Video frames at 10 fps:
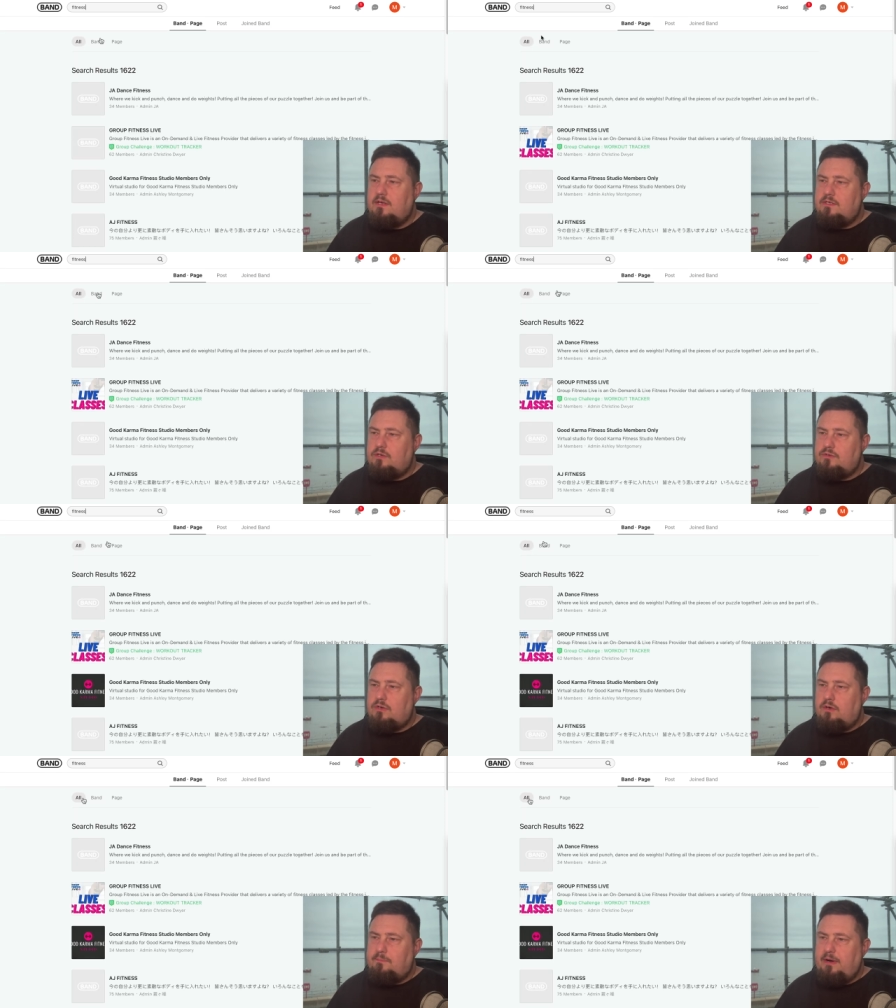So it's
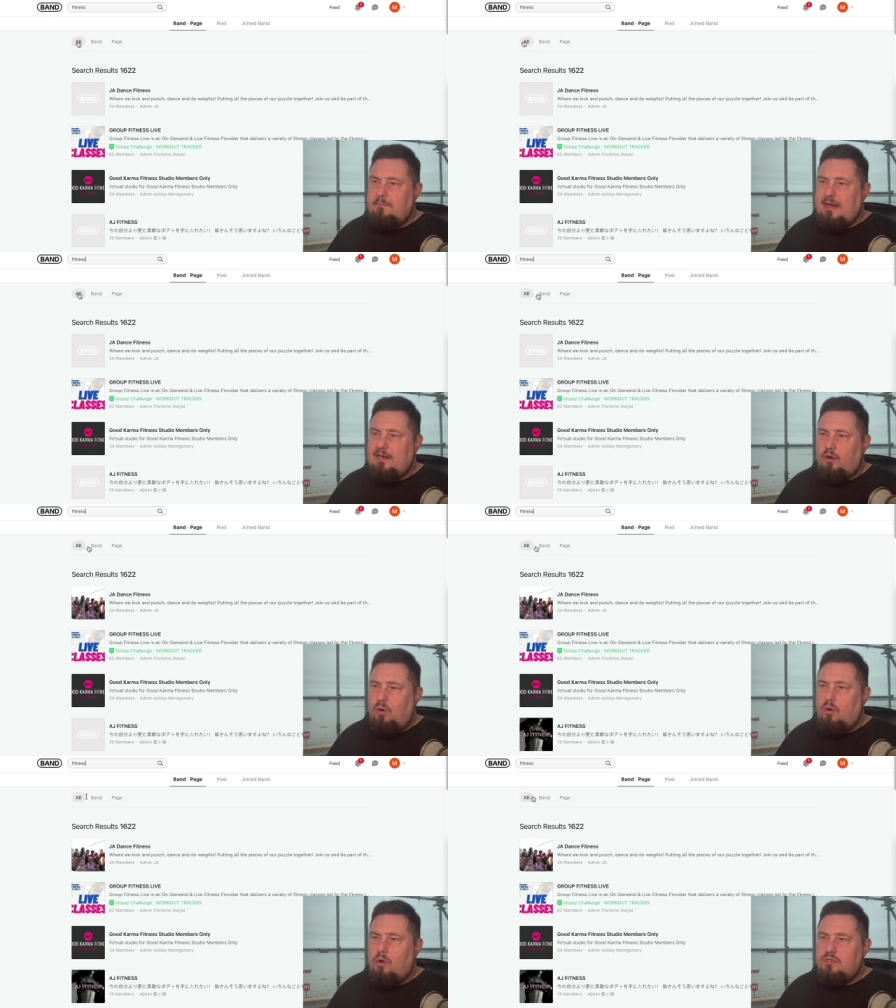going to bring back
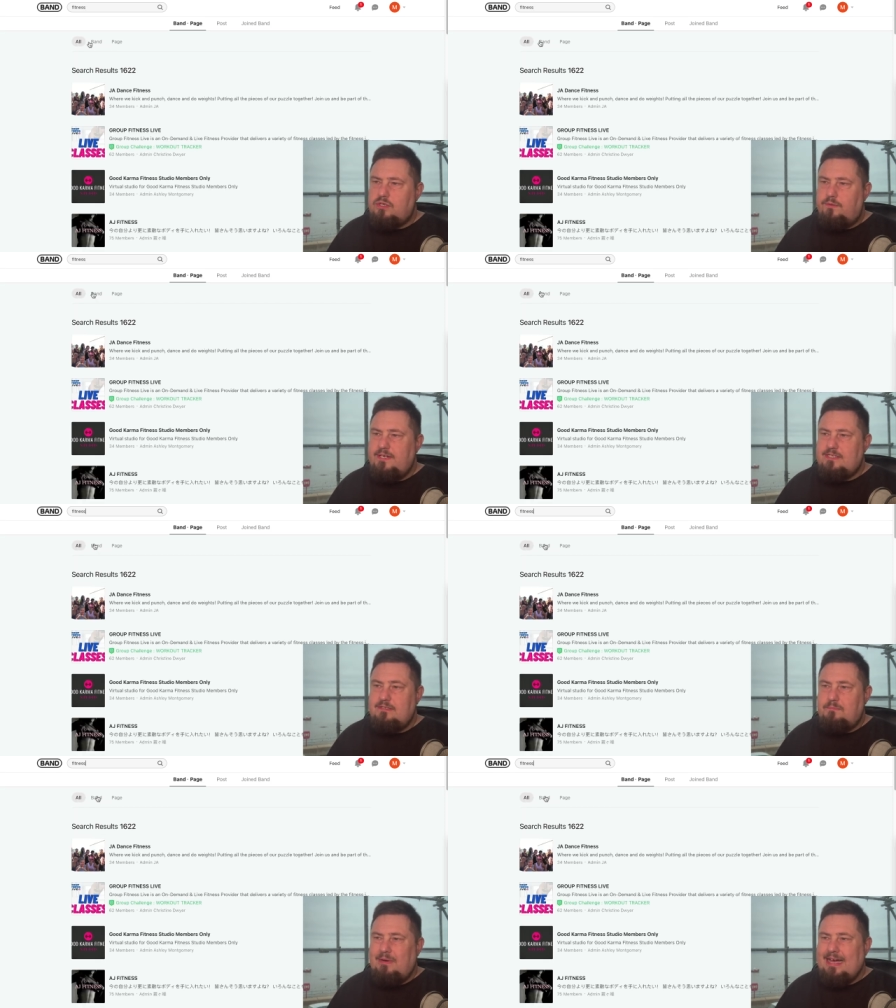all. So this
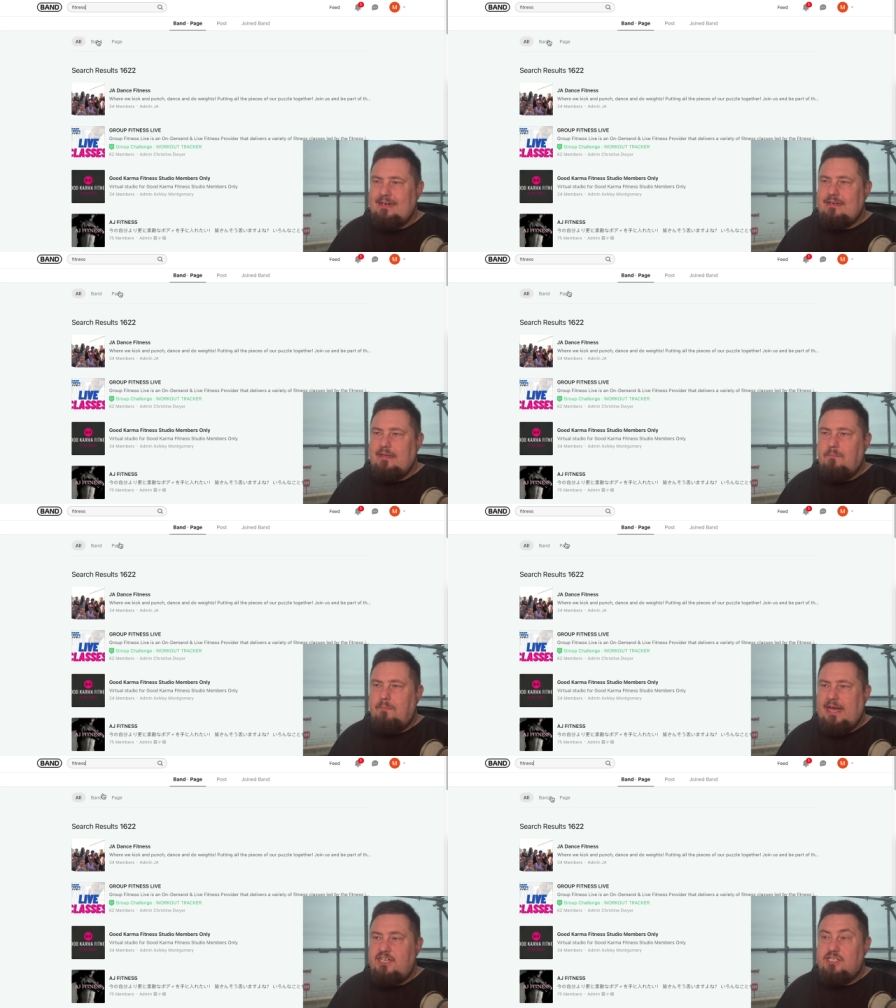is band and
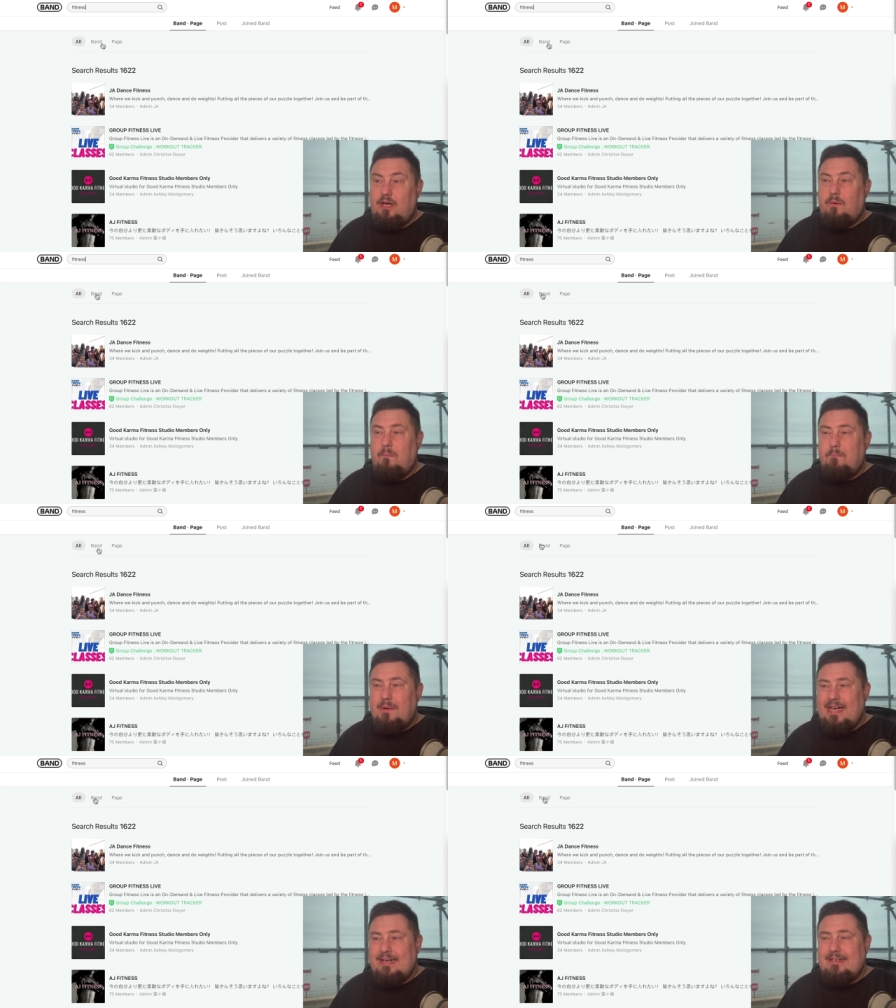page. Now,
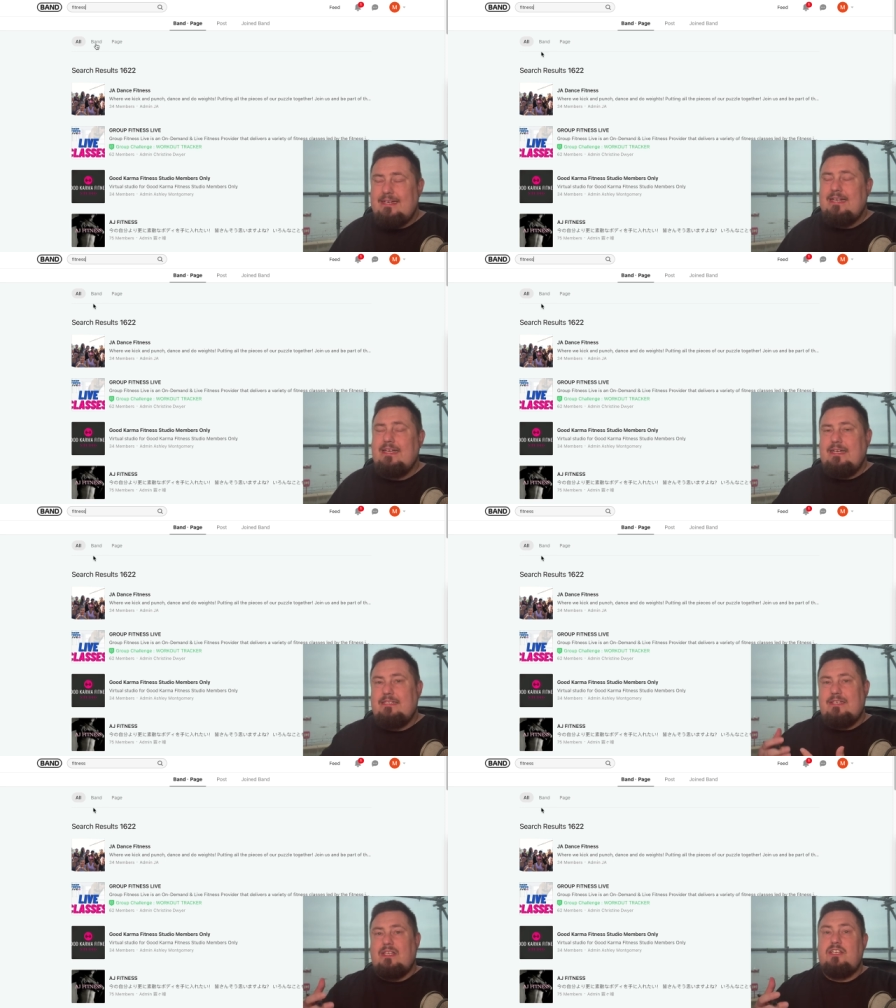band
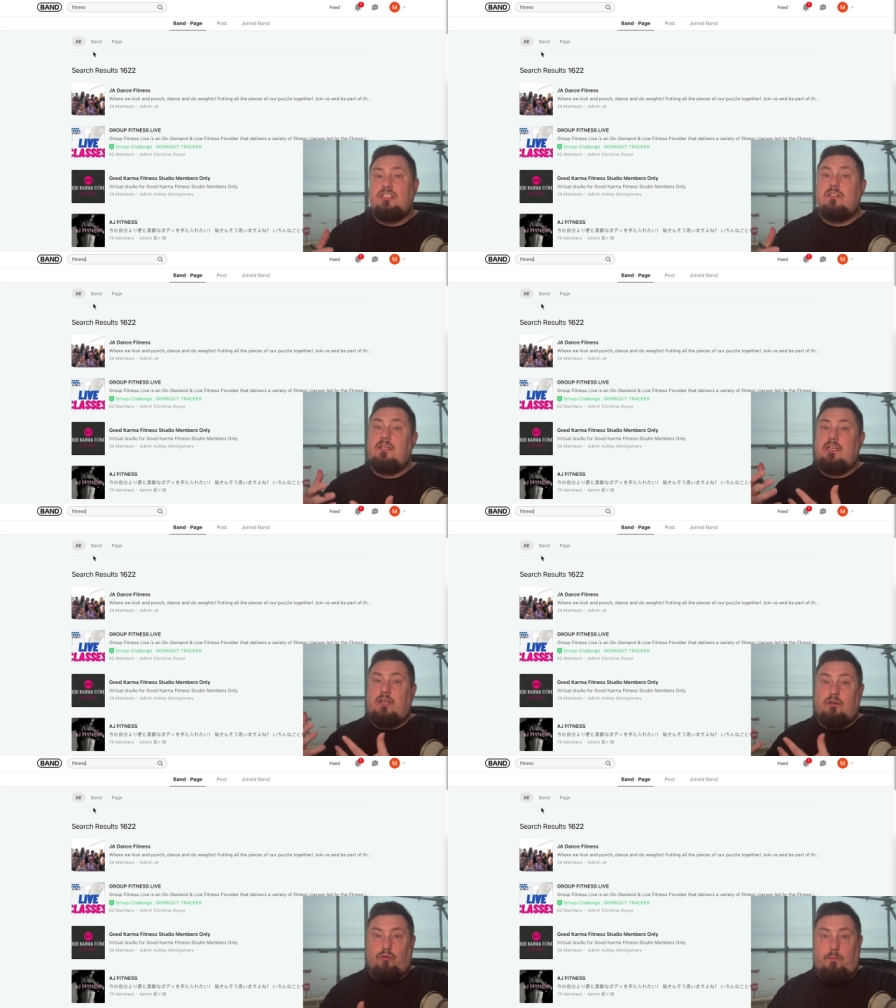is essentially
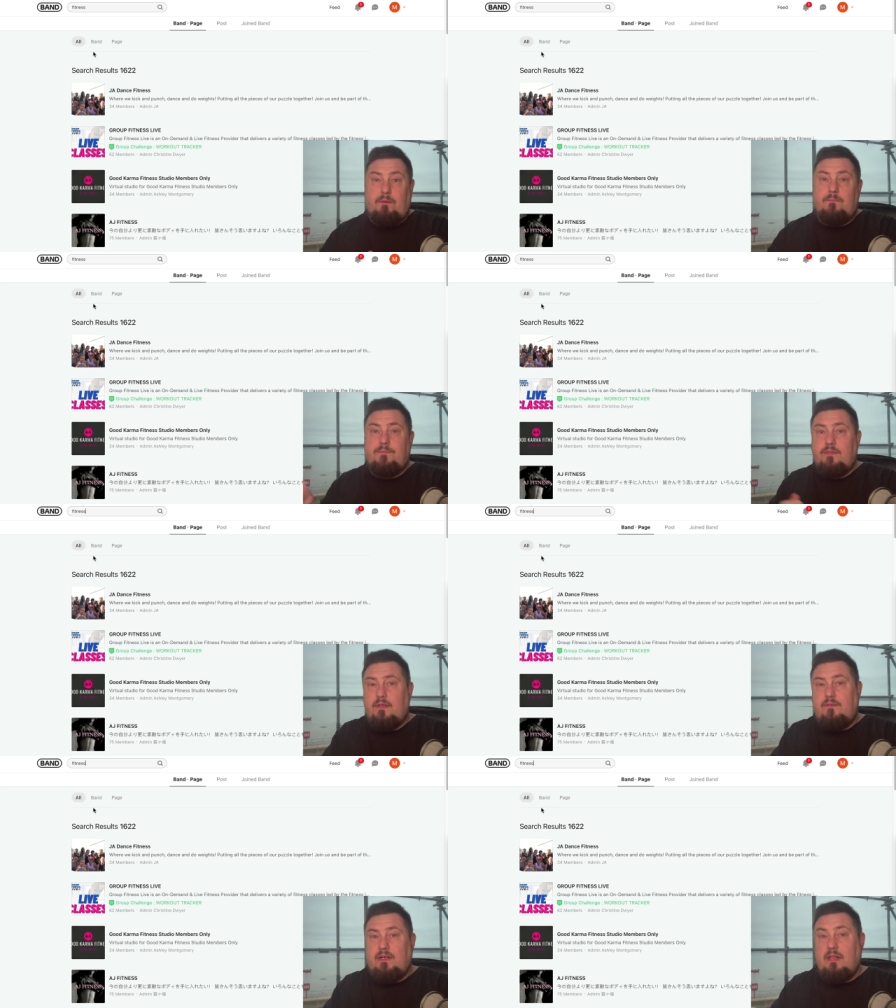a group.
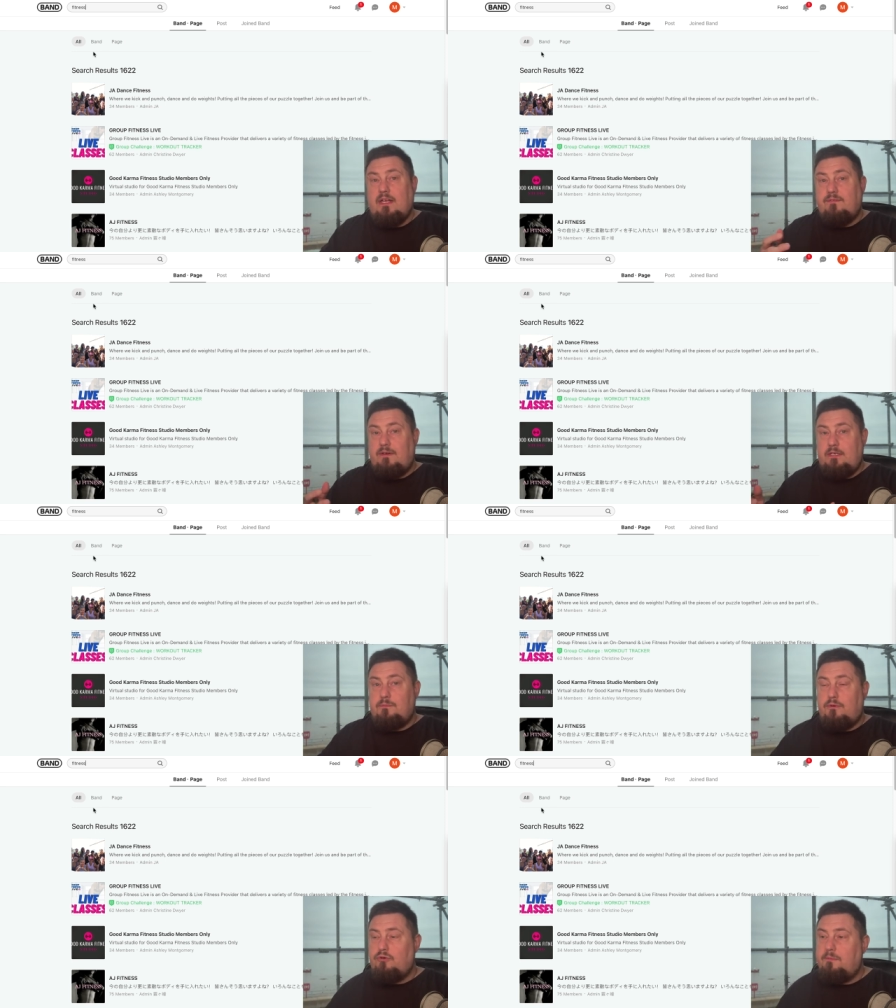Think of it like a
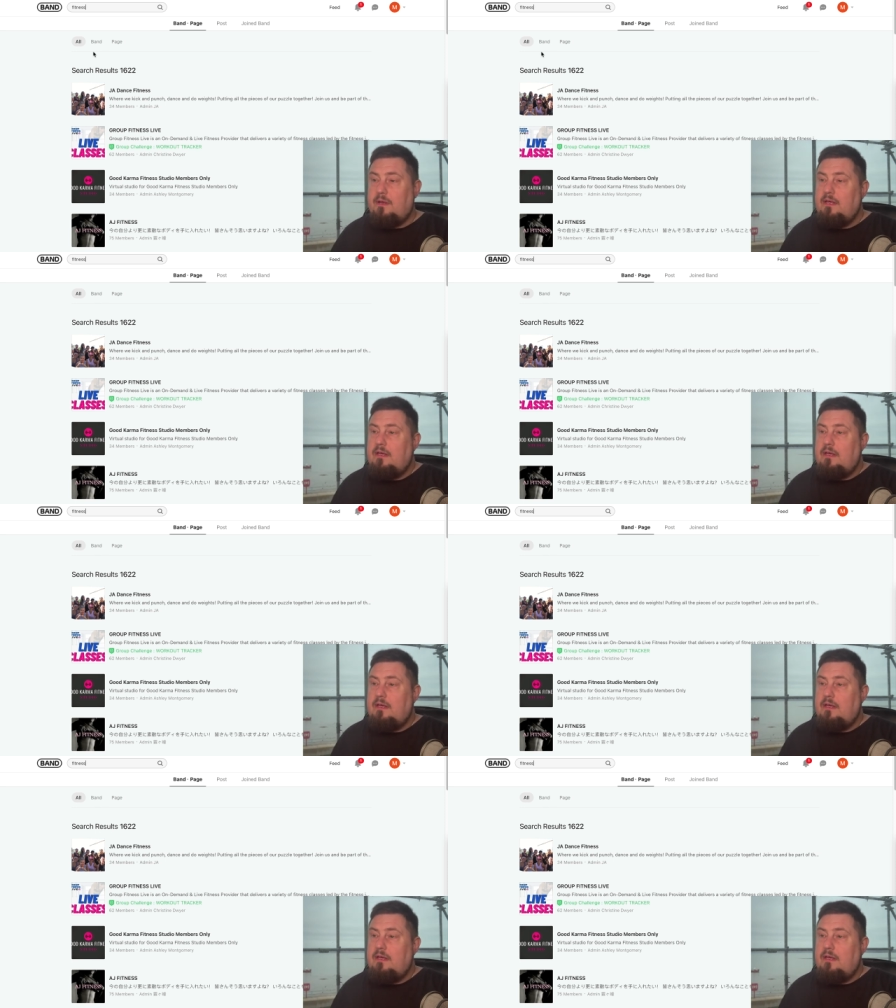Facebook group.